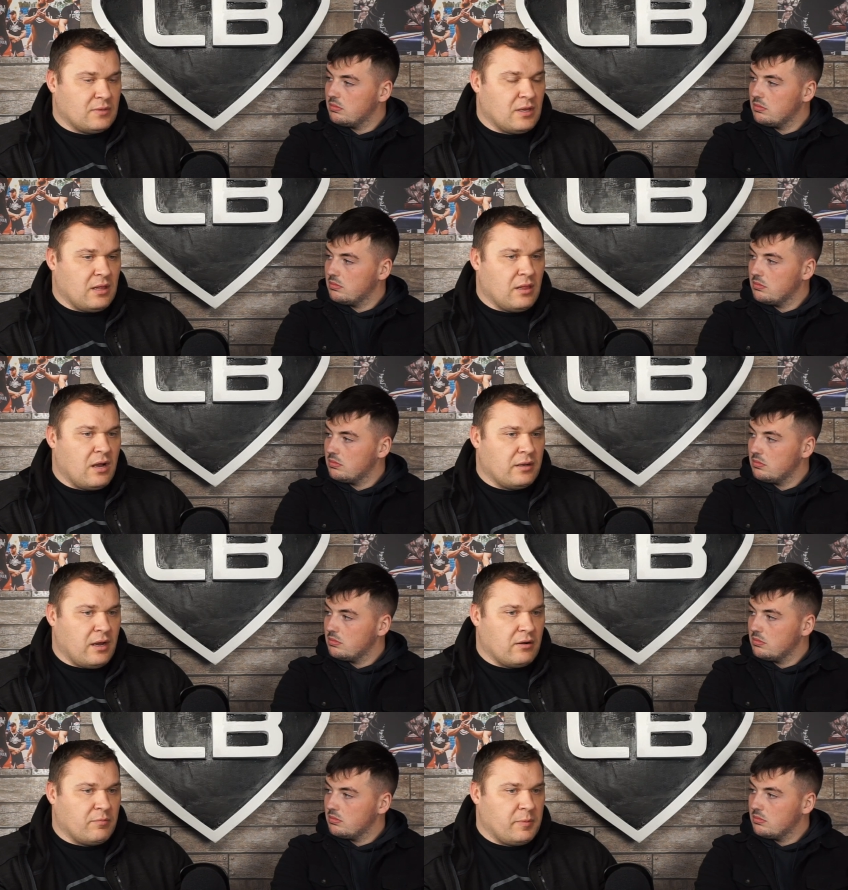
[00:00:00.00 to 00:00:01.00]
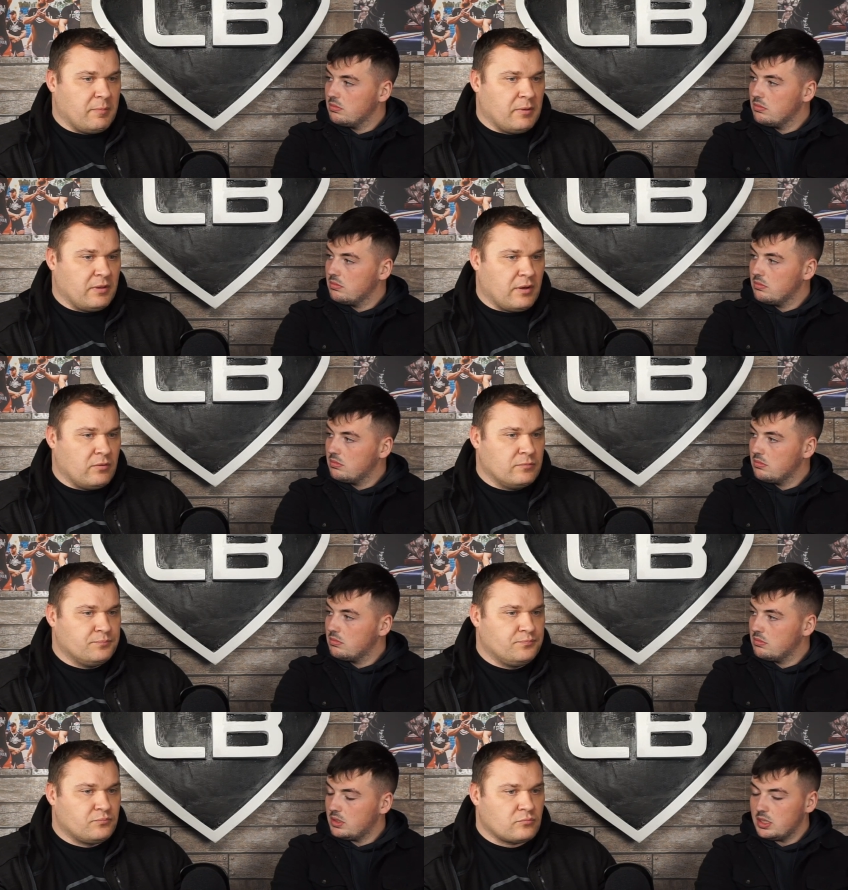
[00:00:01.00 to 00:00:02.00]
Speaker 1: a lot out of people, you know?
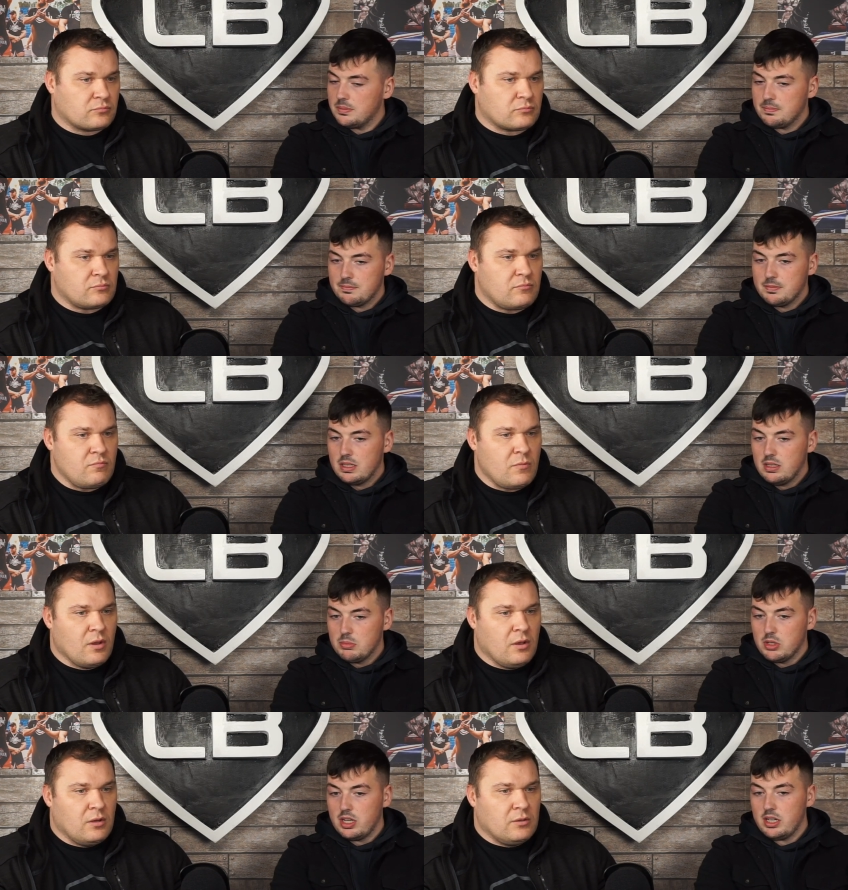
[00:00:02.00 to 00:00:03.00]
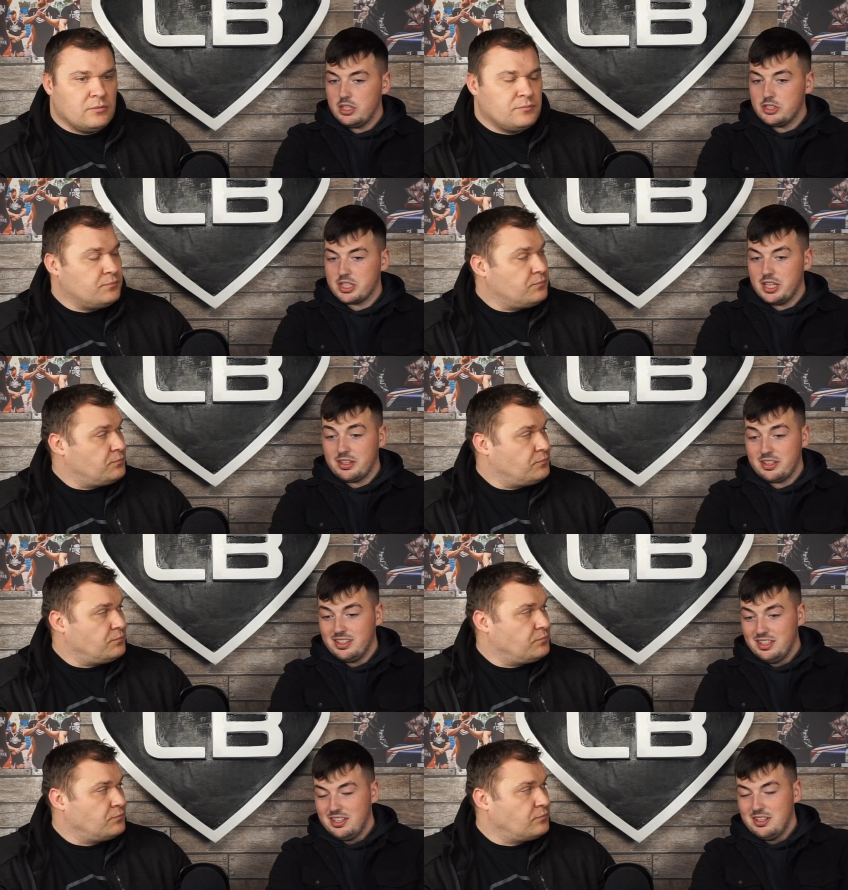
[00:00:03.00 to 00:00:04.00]
Speaker 2: Yeah. Well, I, I just think
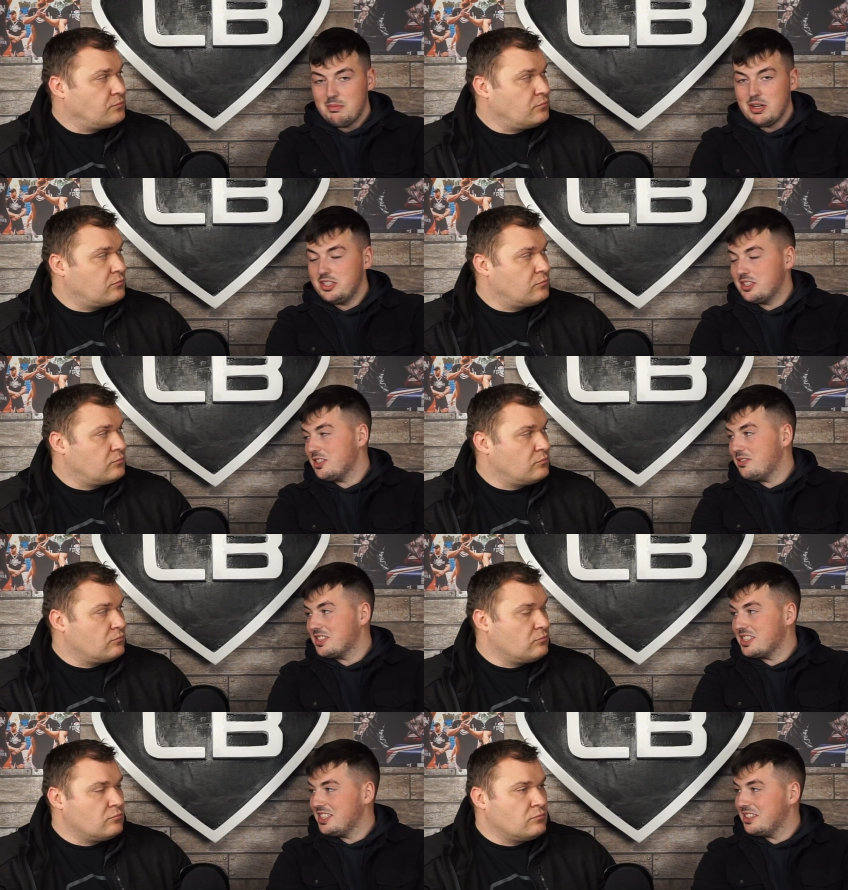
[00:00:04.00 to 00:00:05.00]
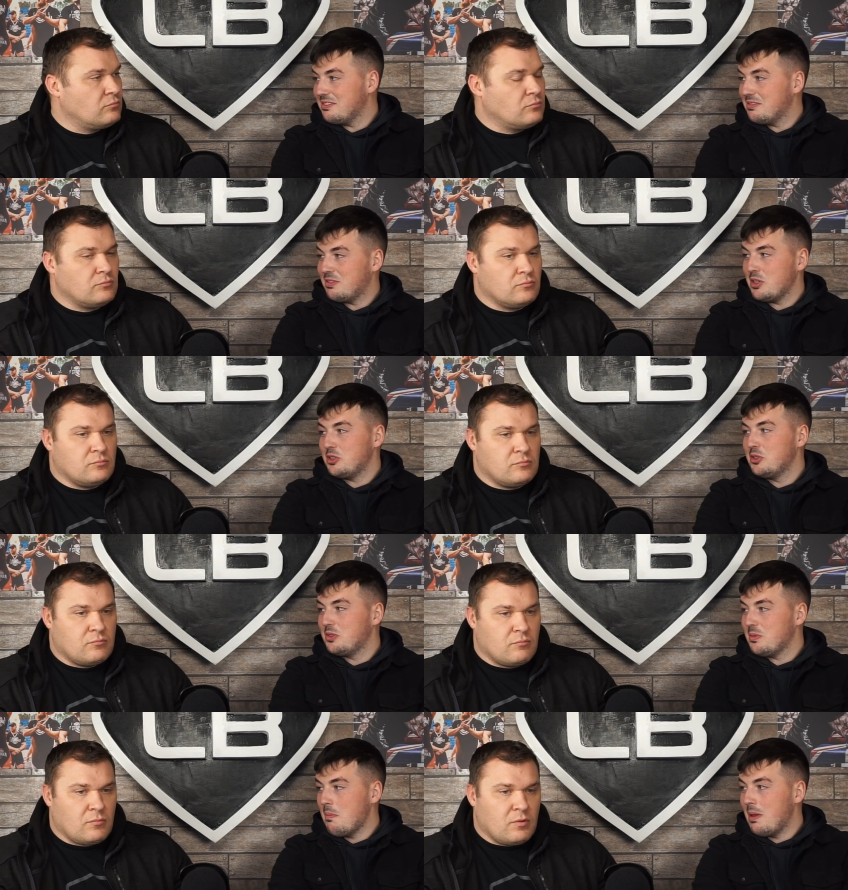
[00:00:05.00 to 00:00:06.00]
Marius obviously a very
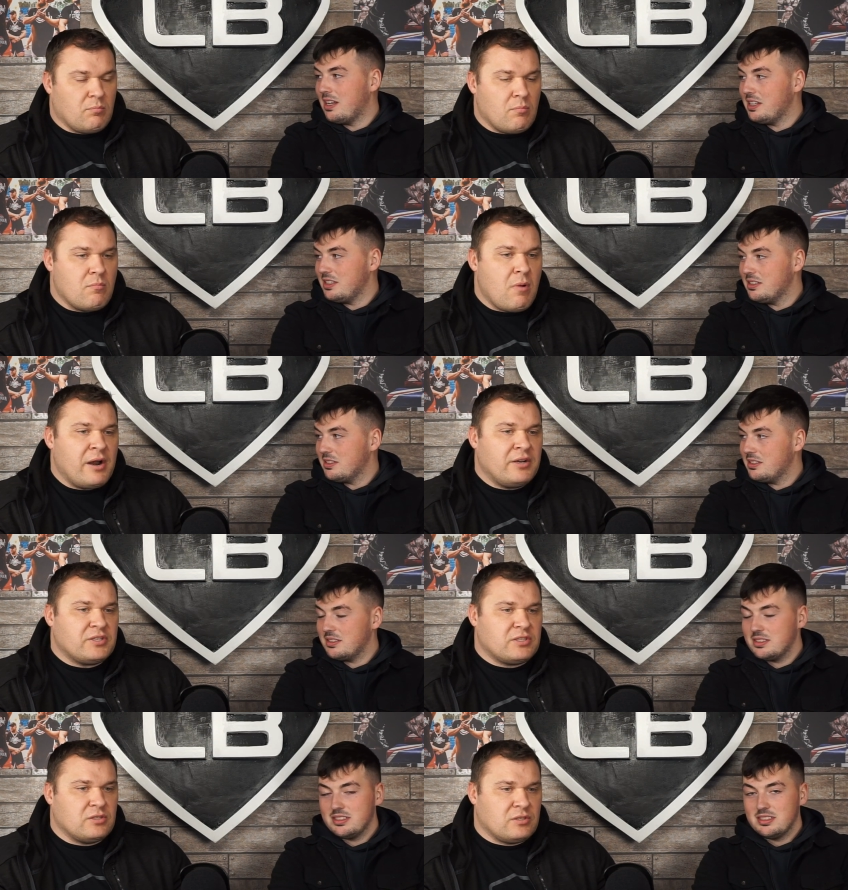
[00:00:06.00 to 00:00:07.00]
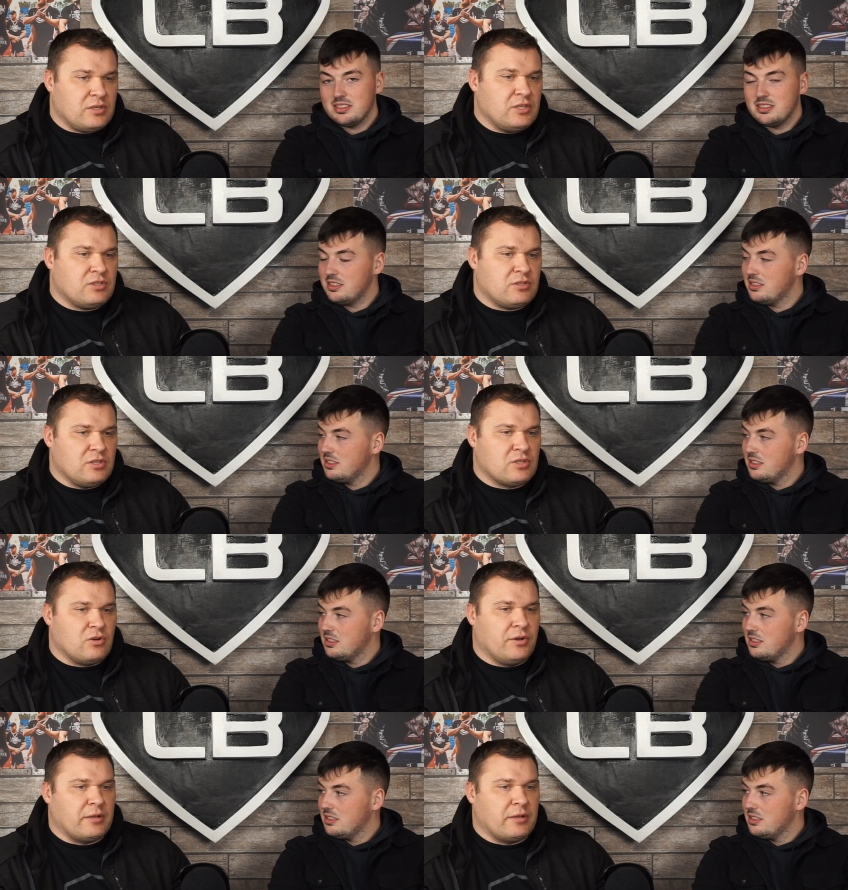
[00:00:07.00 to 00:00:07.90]
good medley.
Speaker 1: Marius is is is good